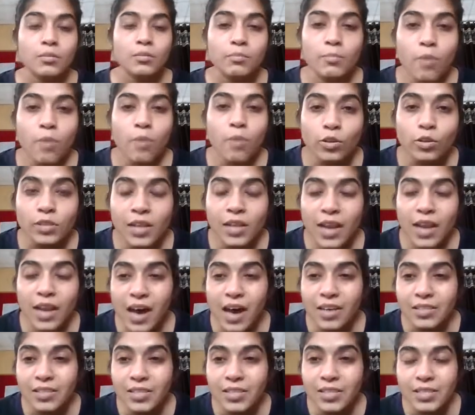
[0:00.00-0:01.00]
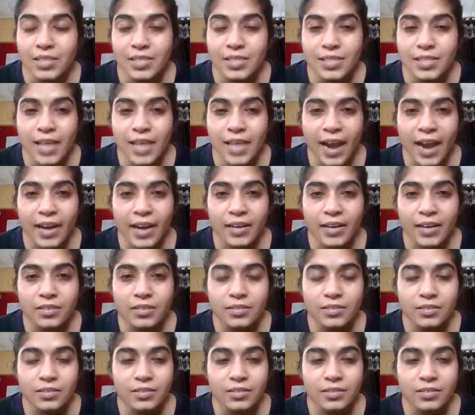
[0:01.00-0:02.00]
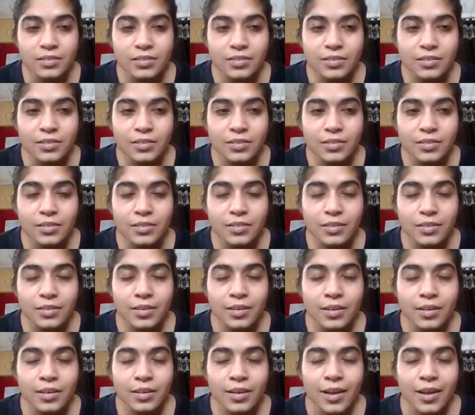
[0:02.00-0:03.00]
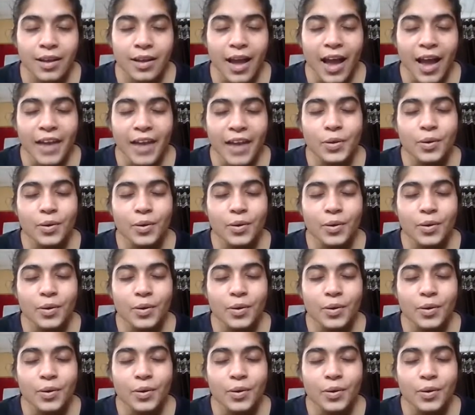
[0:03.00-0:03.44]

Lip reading: both lungs inside, and